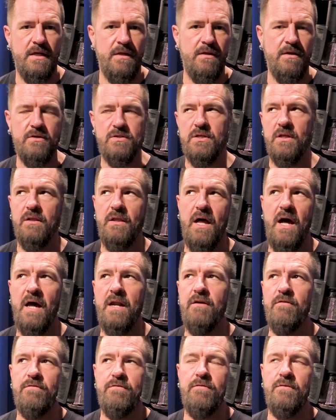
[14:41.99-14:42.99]
And there's a
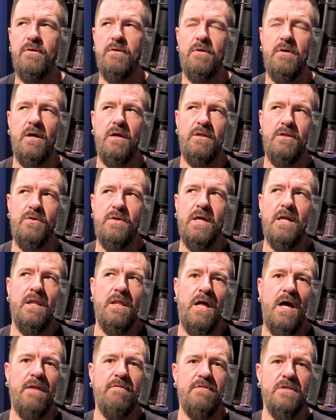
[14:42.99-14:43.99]
lot of, you get a
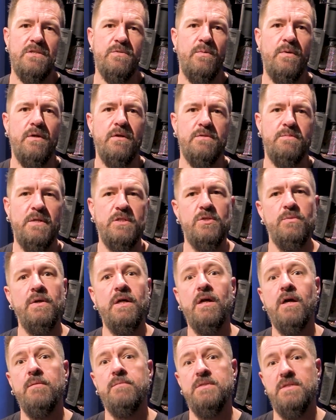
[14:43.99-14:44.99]
lot of this, when, especially
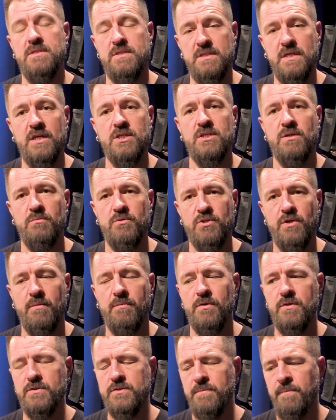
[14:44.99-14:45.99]
when it comes to session
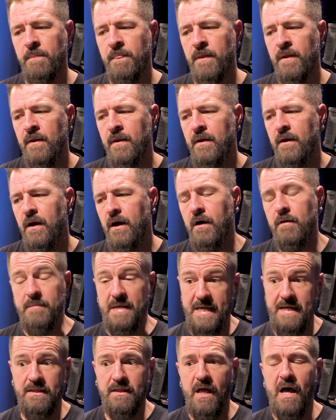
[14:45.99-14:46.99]
drummers um,
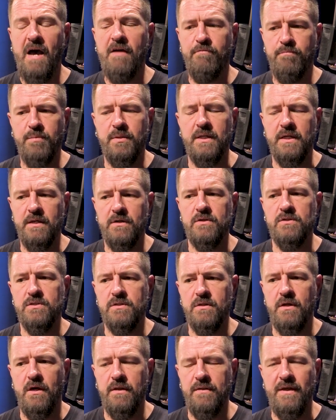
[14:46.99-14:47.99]
and live
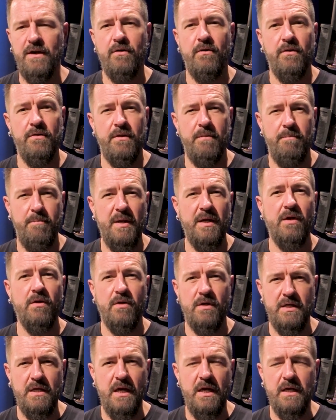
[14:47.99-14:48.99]
players uh, that are on the
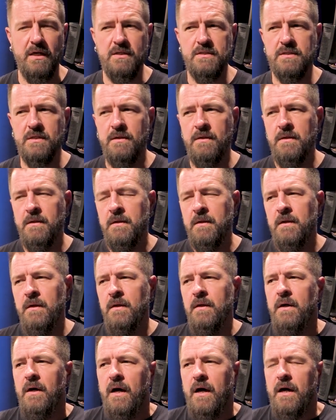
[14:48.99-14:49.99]
bigger gigs.
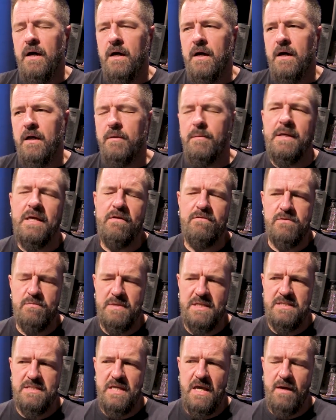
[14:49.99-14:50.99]
Uh, let me give
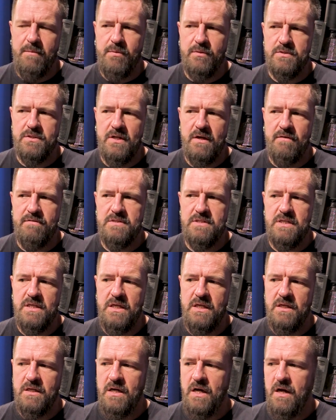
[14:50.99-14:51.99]
some examples that I've
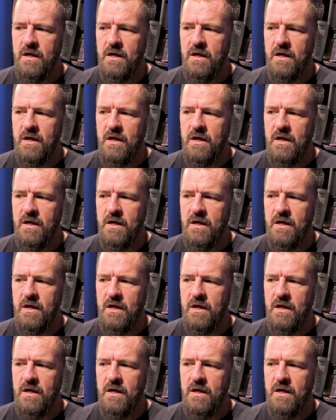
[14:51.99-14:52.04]
seen.